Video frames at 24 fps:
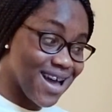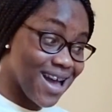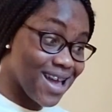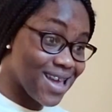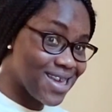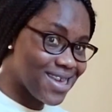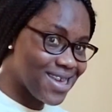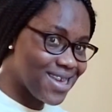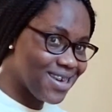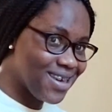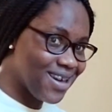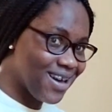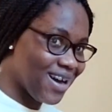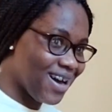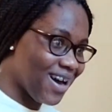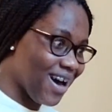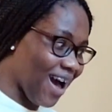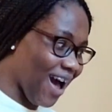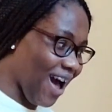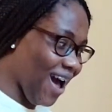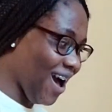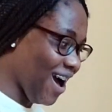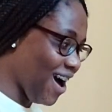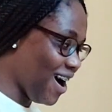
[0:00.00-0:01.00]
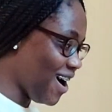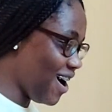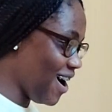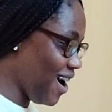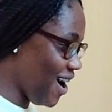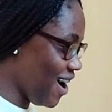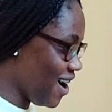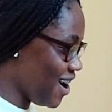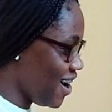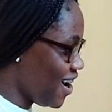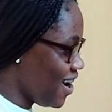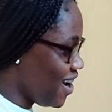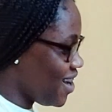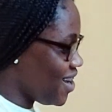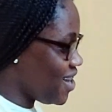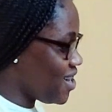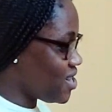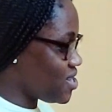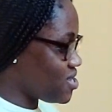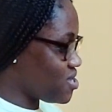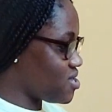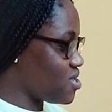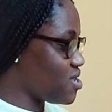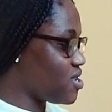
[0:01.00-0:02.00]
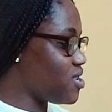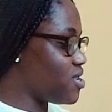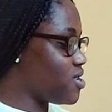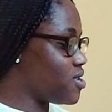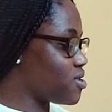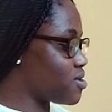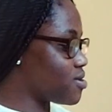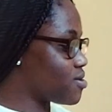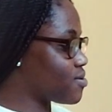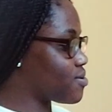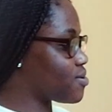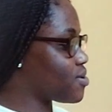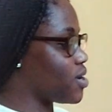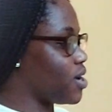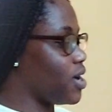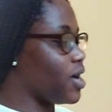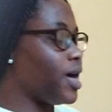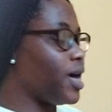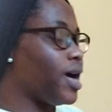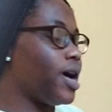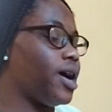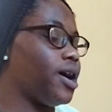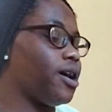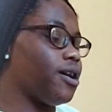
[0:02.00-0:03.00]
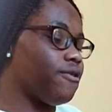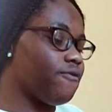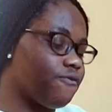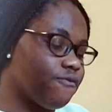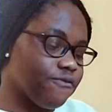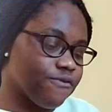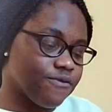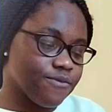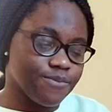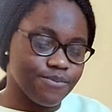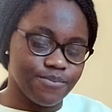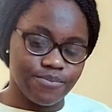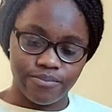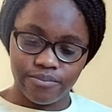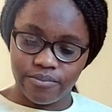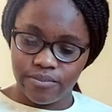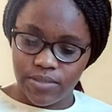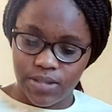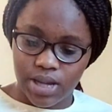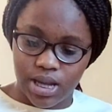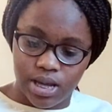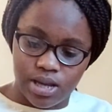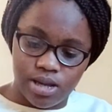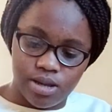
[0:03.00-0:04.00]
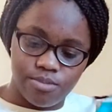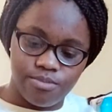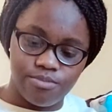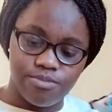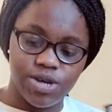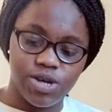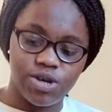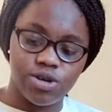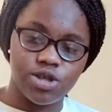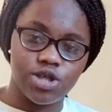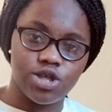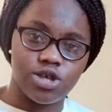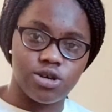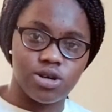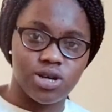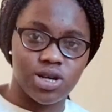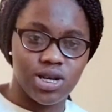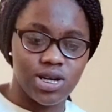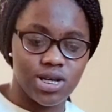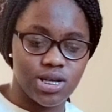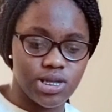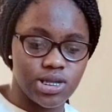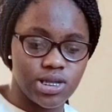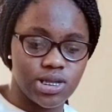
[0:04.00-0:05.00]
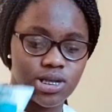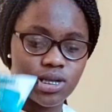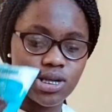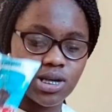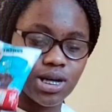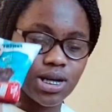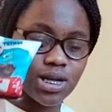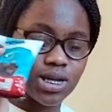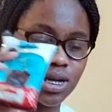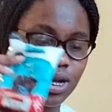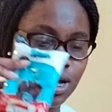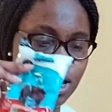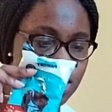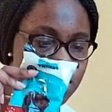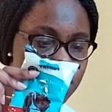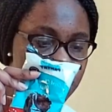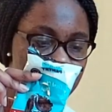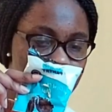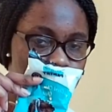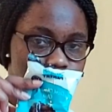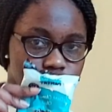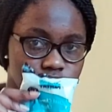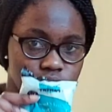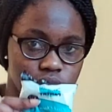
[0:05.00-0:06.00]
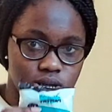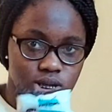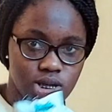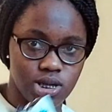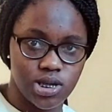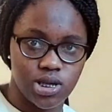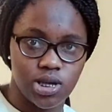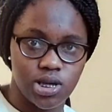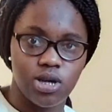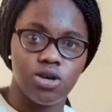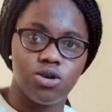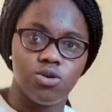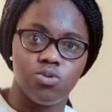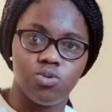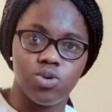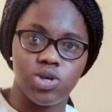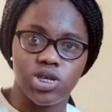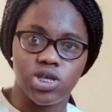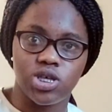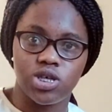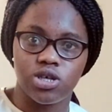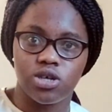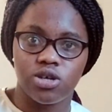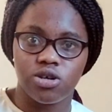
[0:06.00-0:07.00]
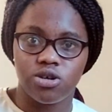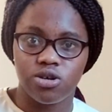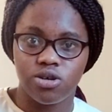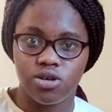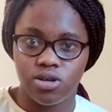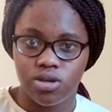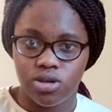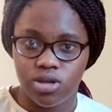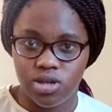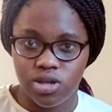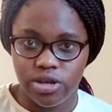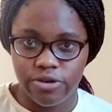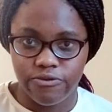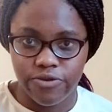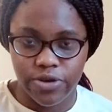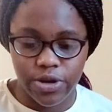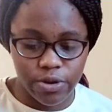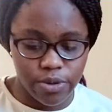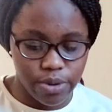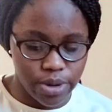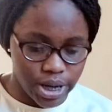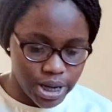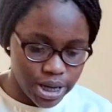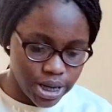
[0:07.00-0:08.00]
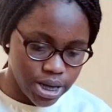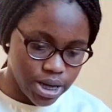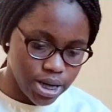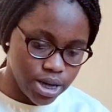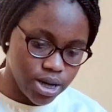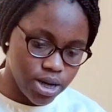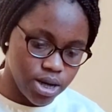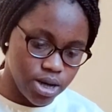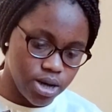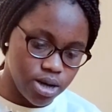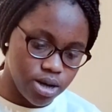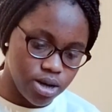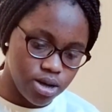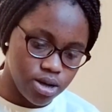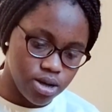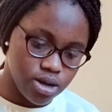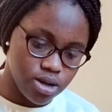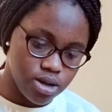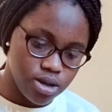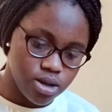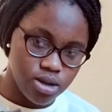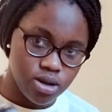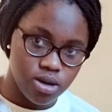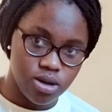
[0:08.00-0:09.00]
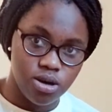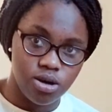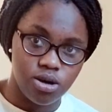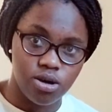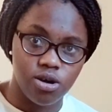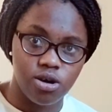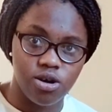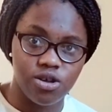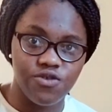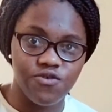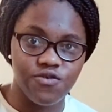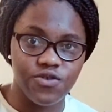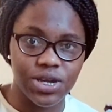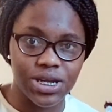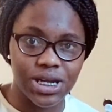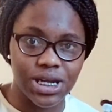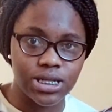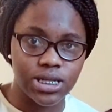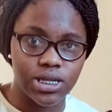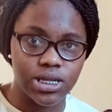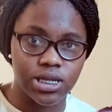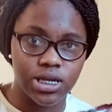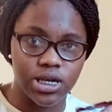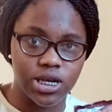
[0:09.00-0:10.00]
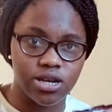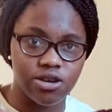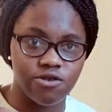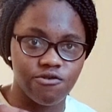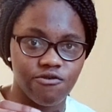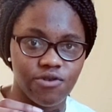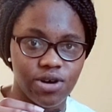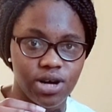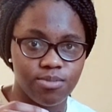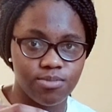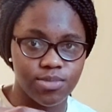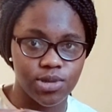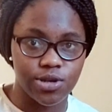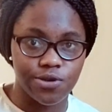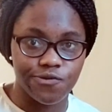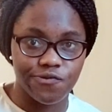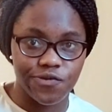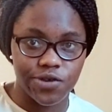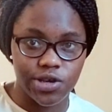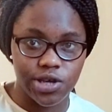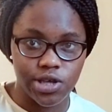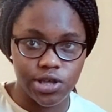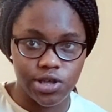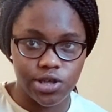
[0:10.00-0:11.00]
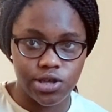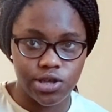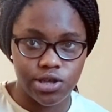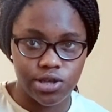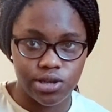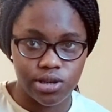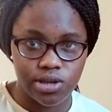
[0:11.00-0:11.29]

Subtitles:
Yeah. And then I have milk chocolate and dark chocolate, which will require 110 grams of each,